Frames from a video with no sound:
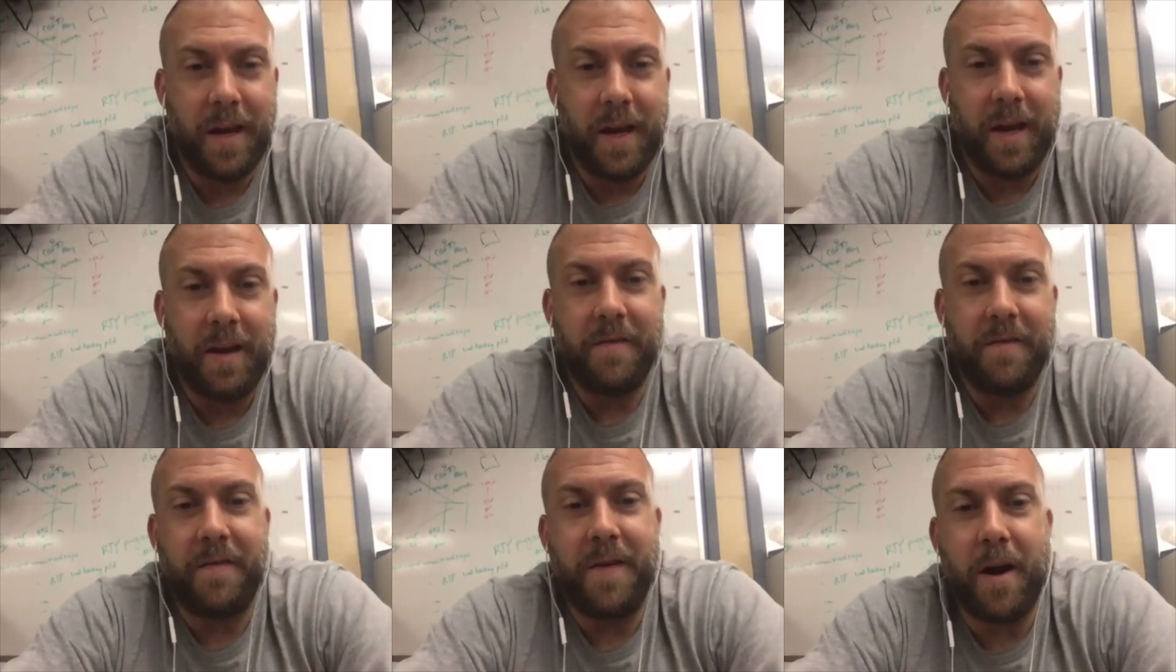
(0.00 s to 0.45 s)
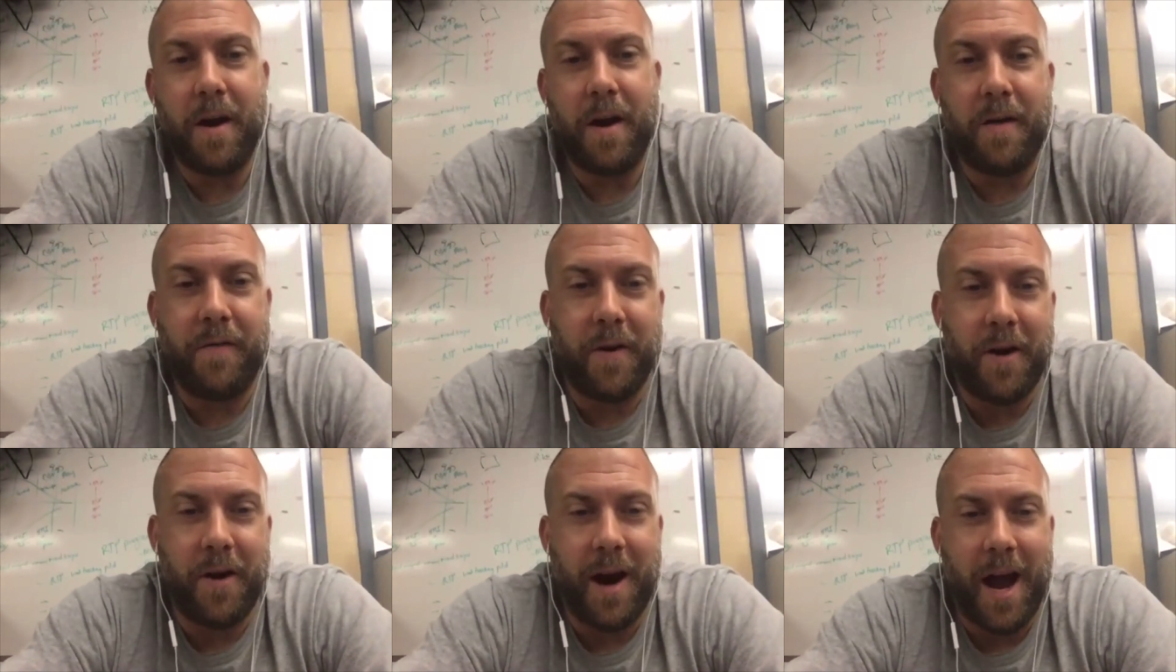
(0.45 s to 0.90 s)
in very,
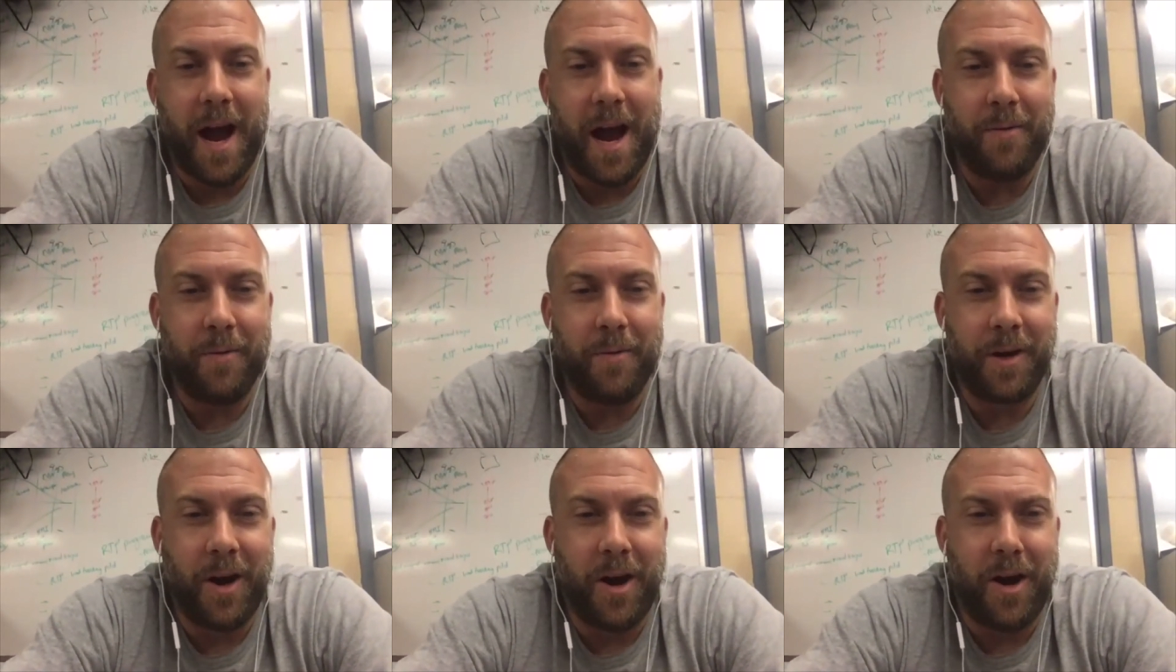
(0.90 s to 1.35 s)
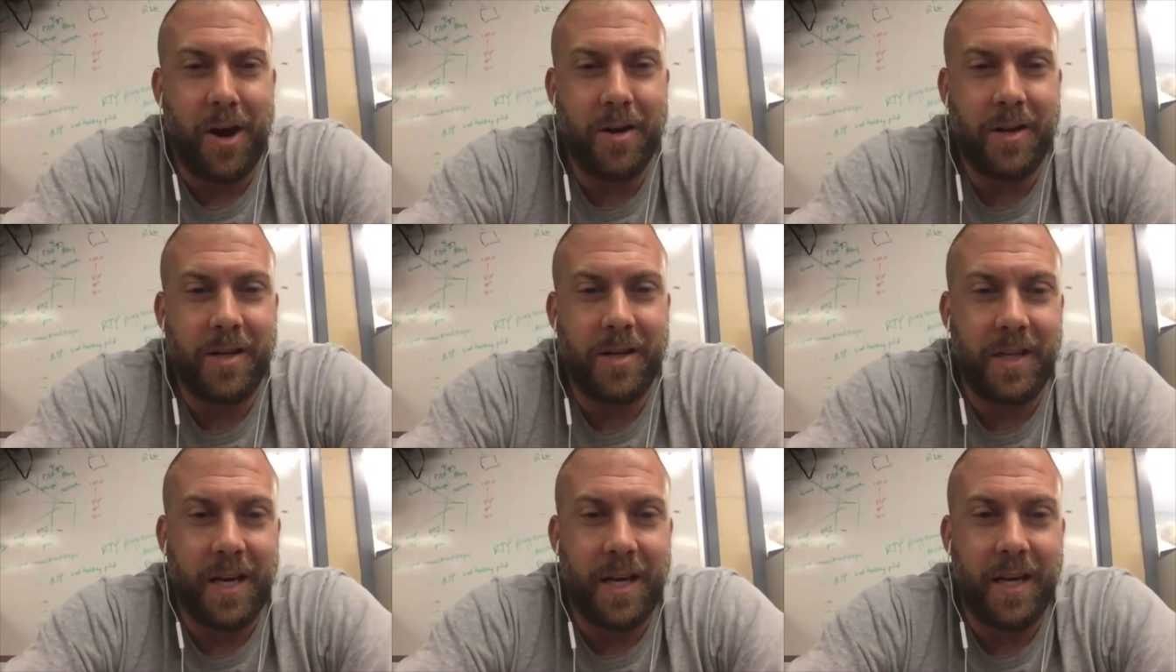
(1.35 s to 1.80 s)
very high
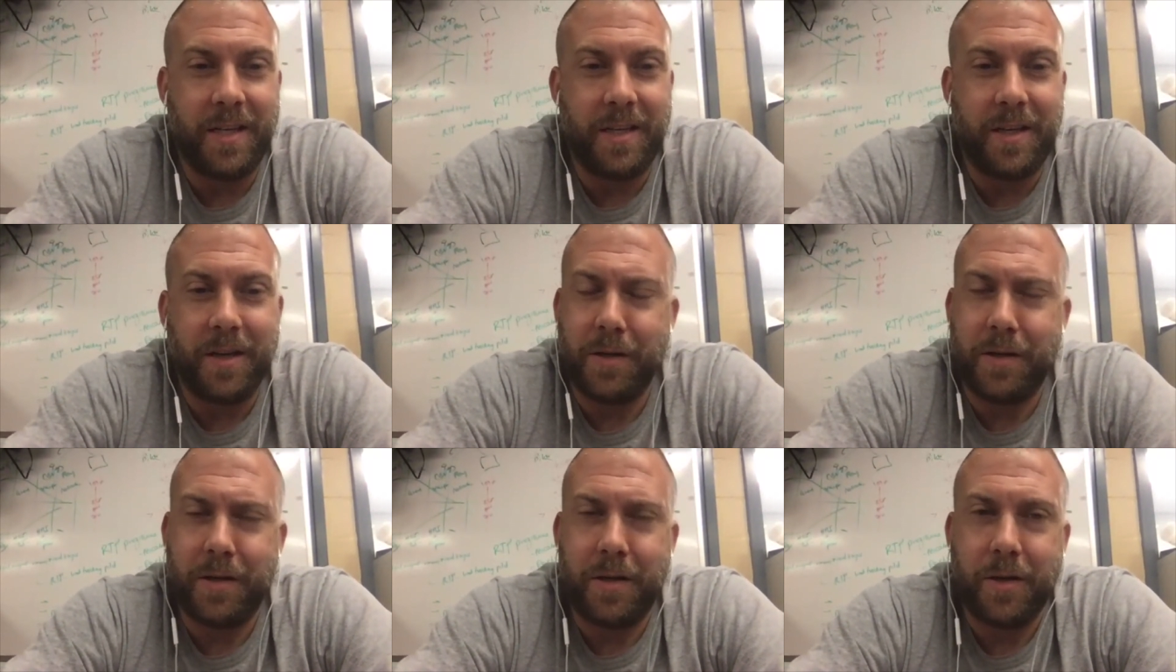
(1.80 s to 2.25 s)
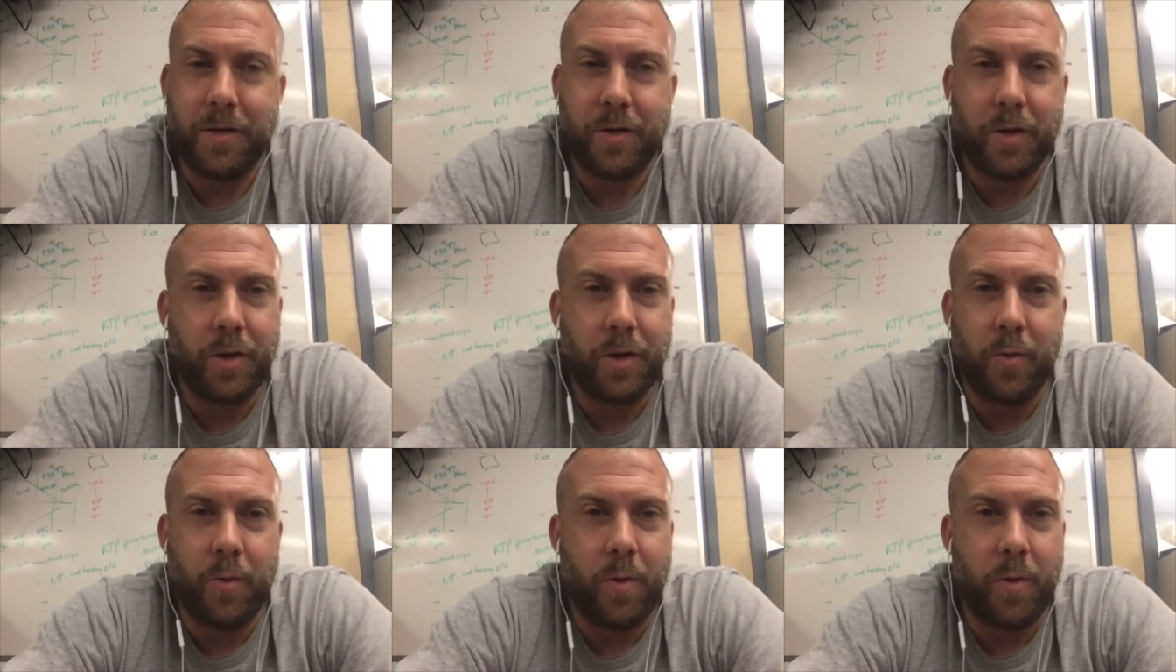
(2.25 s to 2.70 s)
regard, says there's
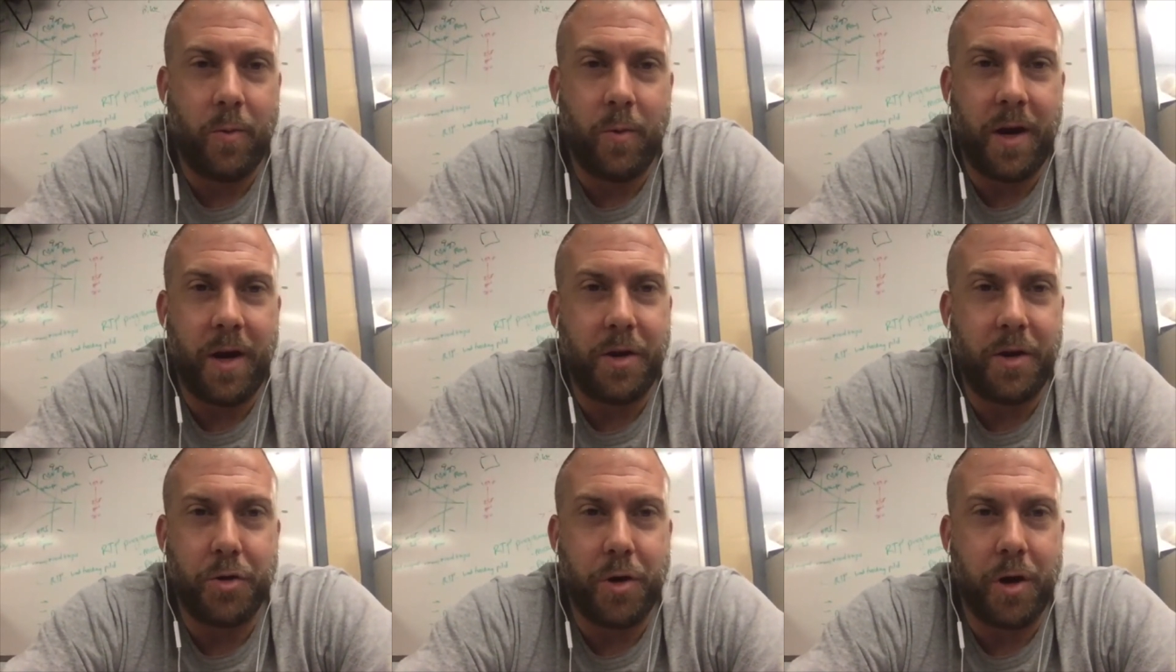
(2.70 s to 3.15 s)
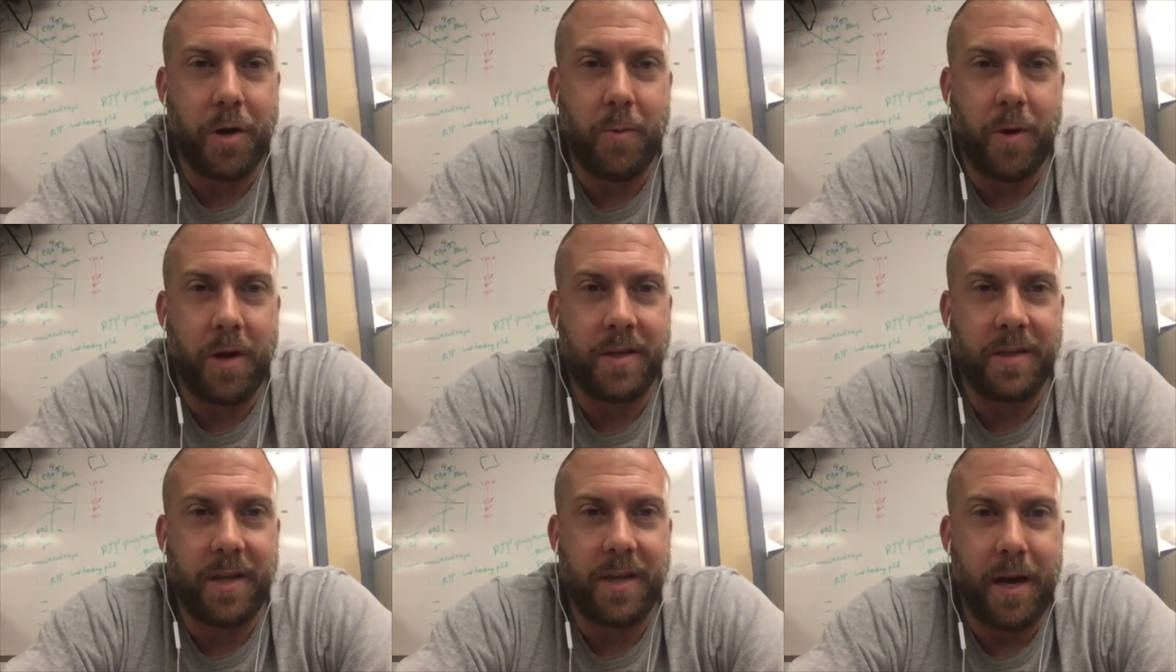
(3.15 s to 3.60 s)
only one way to train
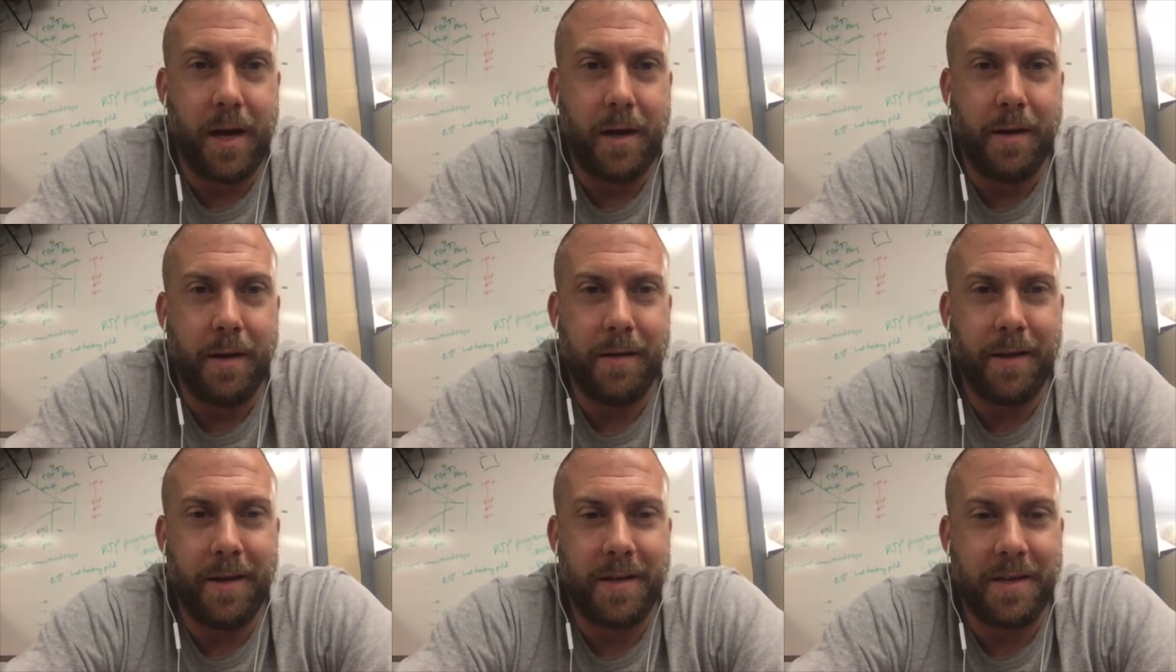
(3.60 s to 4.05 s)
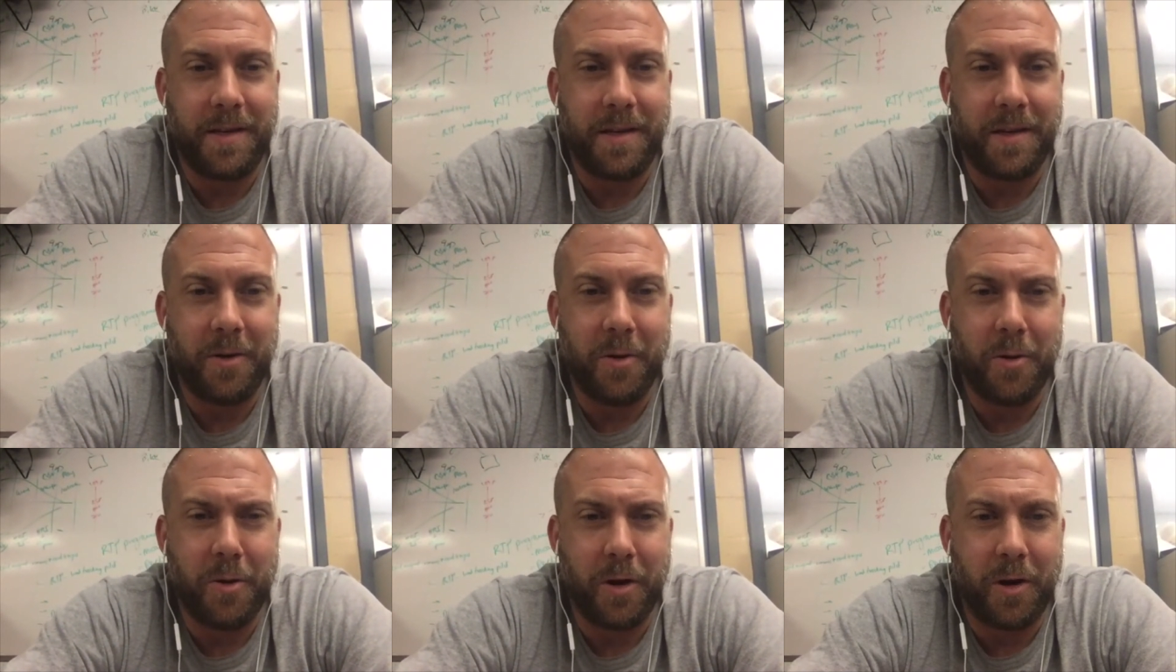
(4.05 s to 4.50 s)
Westside, and that's to
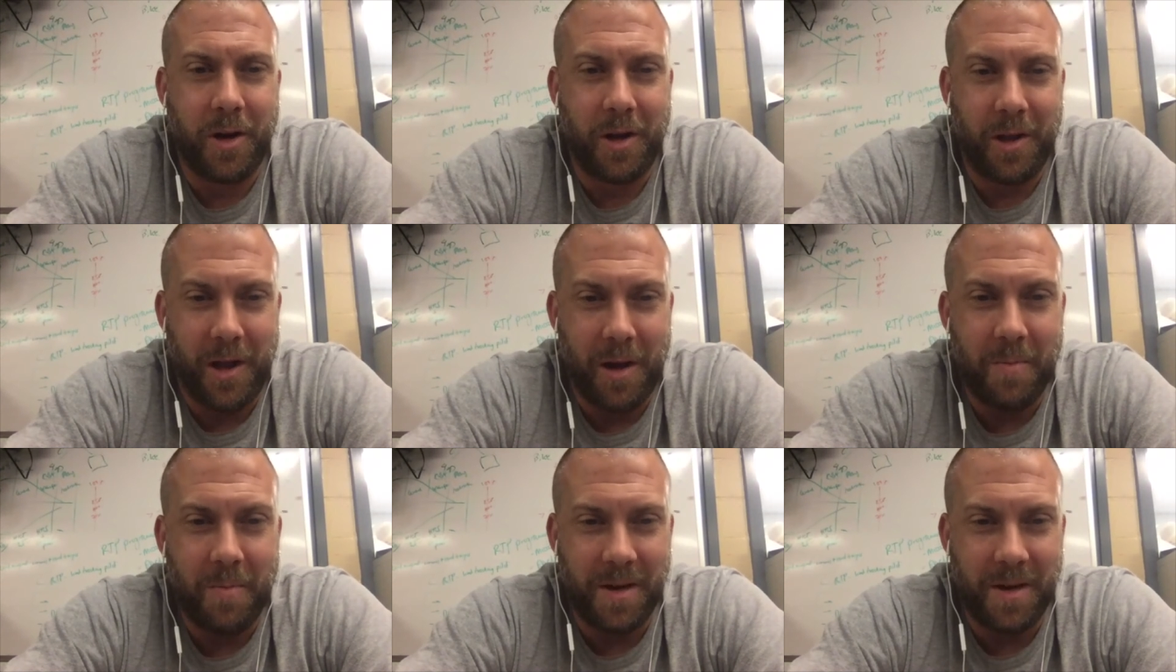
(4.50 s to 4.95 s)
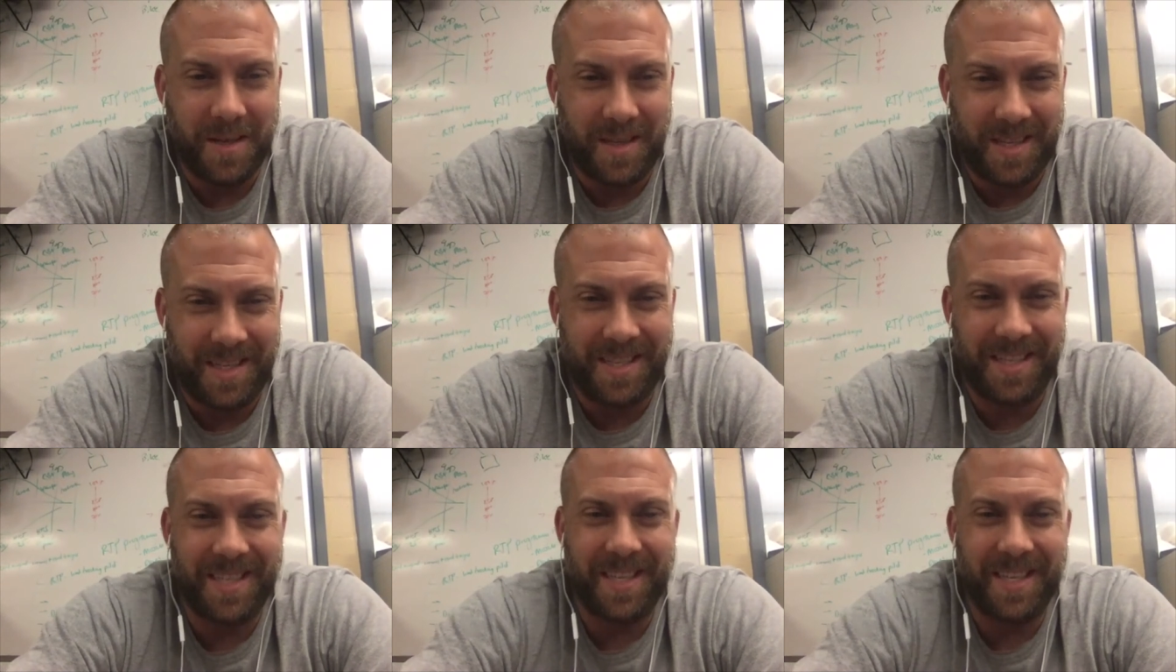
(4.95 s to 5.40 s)
go to
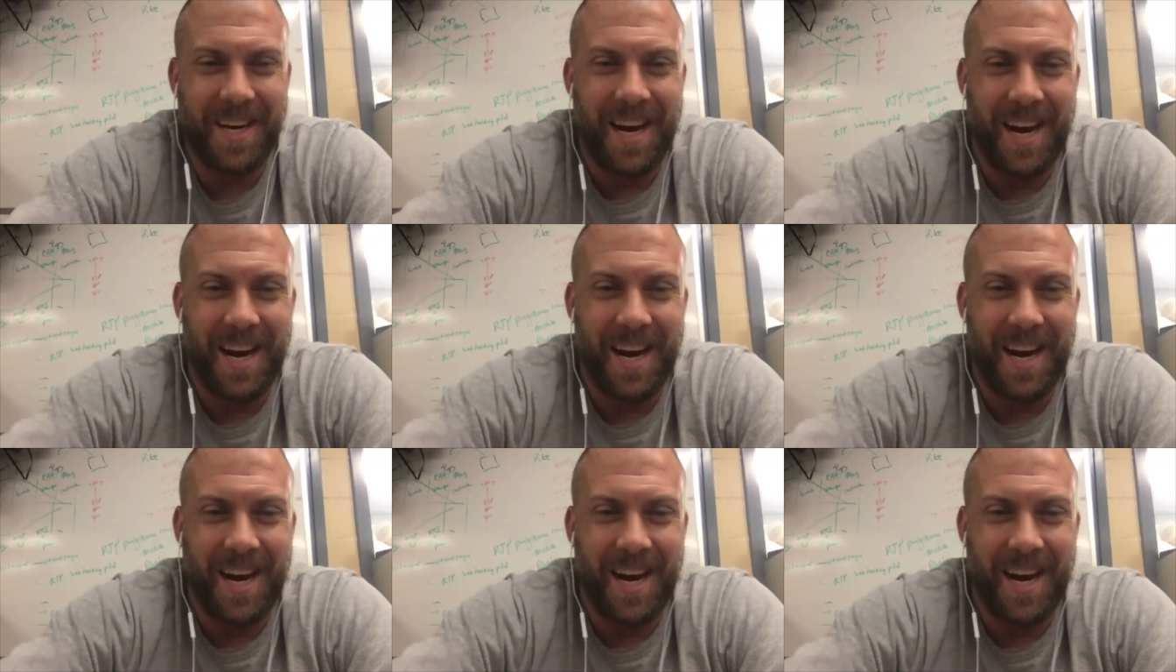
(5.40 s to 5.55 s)
Columbus.